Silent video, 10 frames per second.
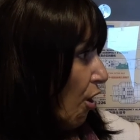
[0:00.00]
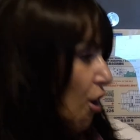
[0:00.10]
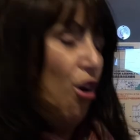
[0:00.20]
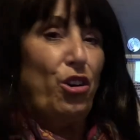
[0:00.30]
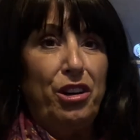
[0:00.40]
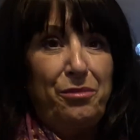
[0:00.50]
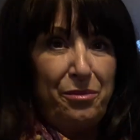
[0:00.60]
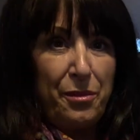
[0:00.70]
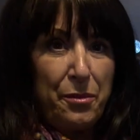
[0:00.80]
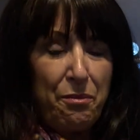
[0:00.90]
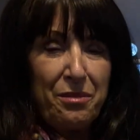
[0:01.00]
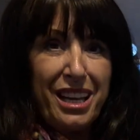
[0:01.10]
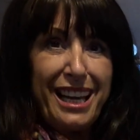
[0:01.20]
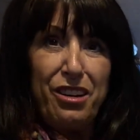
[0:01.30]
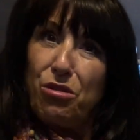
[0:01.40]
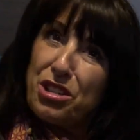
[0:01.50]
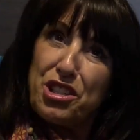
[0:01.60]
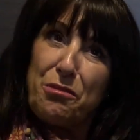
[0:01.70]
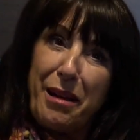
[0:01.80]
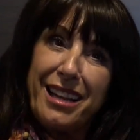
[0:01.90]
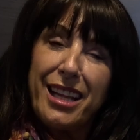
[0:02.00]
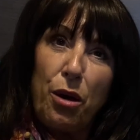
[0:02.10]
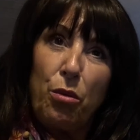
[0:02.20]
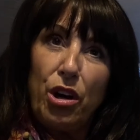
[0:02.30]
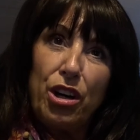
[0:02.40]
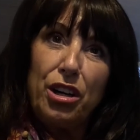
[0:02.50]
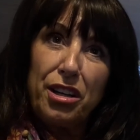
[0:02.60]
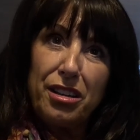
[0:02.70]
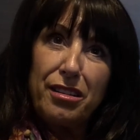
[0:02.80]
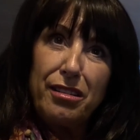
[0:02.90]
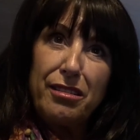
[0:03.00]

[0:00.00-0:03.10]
on in order to make that work.